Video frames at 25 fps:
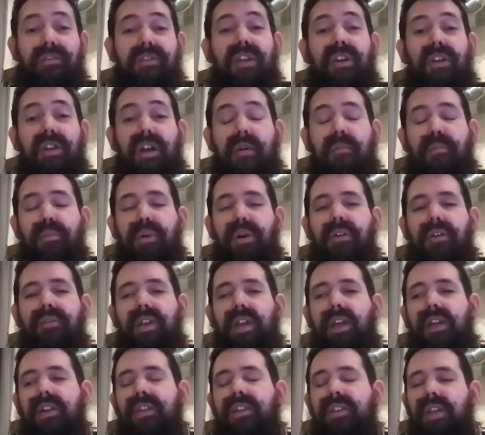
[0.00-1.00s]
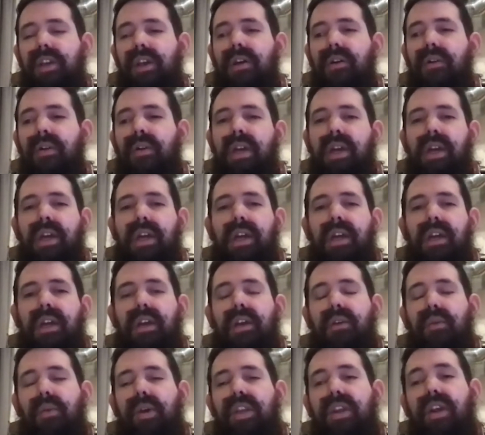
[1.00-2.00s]
they're not perfect. So
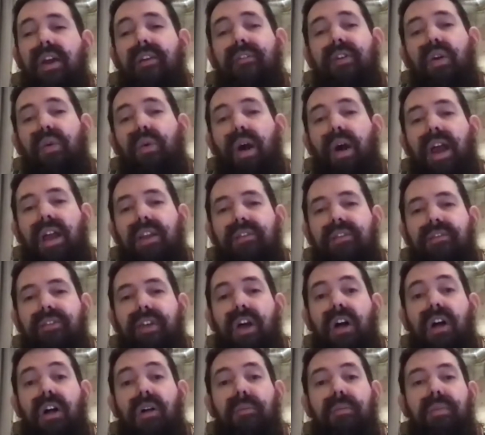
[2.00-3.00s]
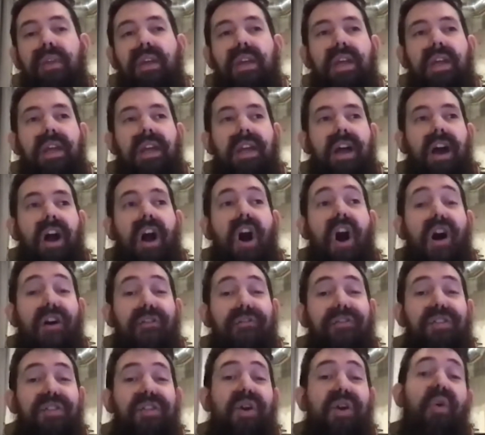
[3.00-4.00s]
when you have a quiet film,
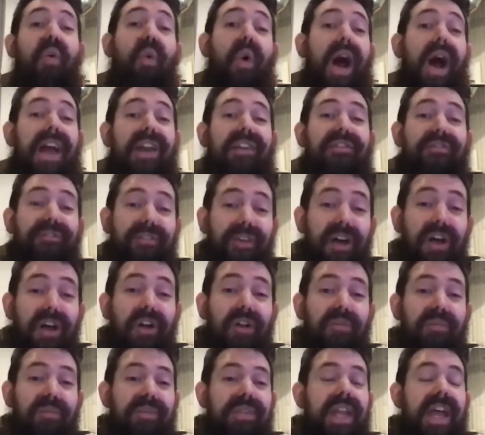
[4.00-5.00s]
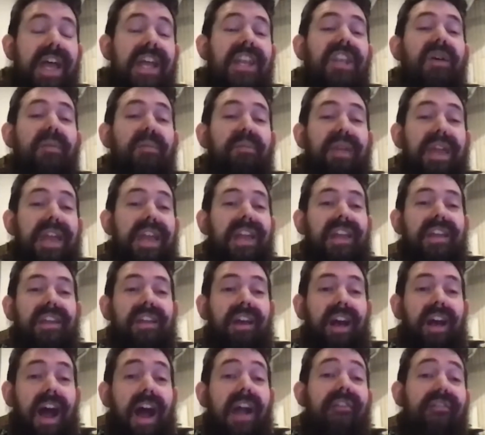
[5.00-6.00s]
often the quiet films end up being,
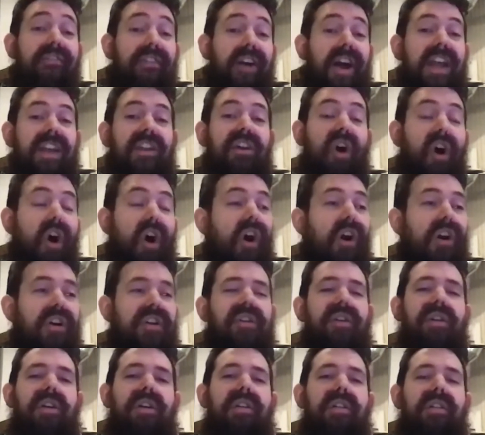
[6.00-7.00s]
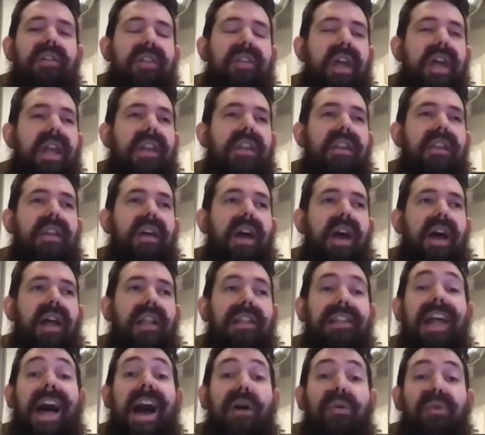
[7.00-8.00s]
I find, harder than a
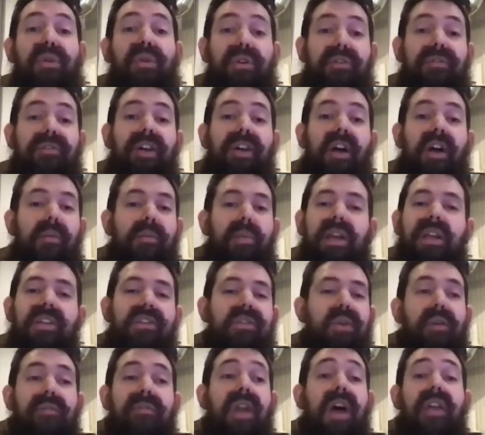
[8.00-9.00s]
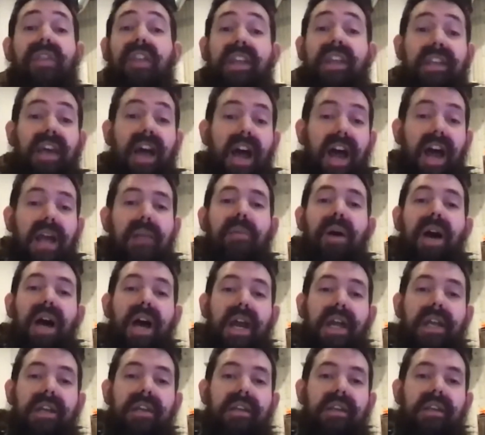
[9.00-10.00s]
louder film because you have nothing to hide
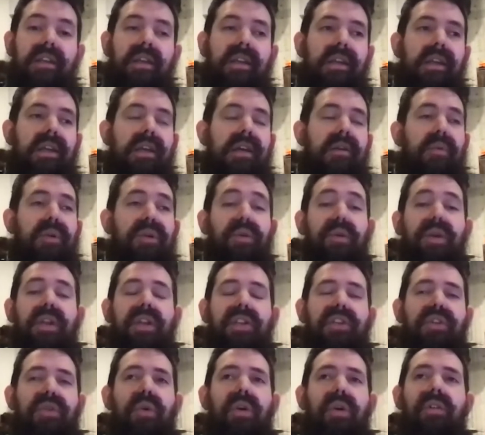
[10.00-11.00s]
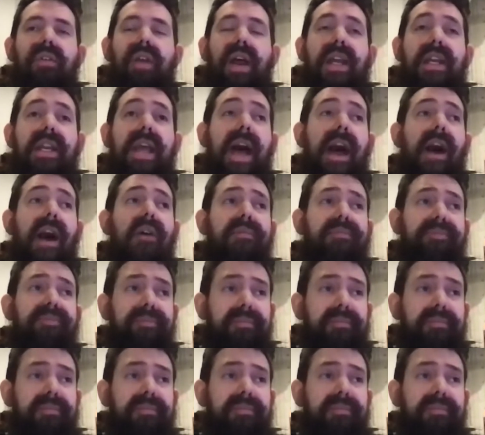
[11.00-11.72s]
behind. We're doing a short right now,